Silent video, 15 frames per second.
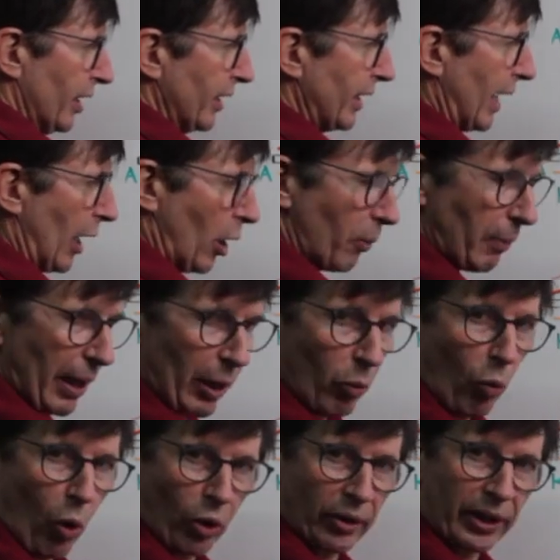Now my
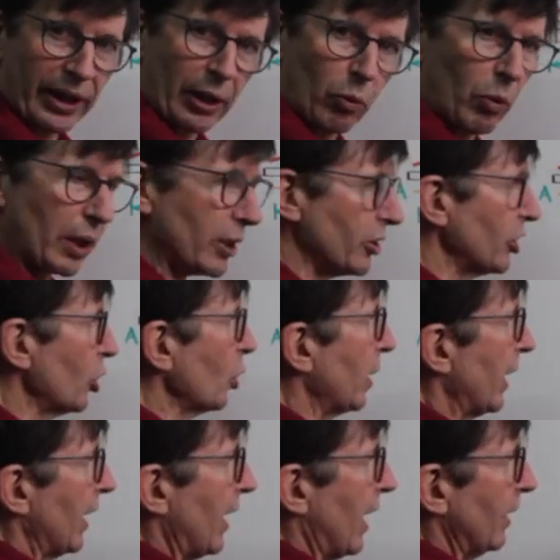warning was you
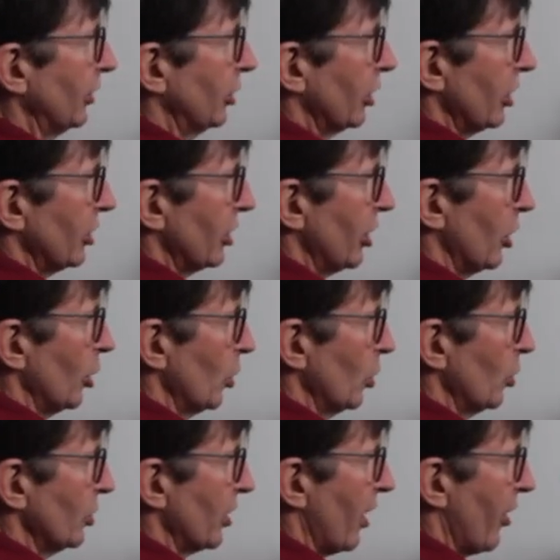cannot just use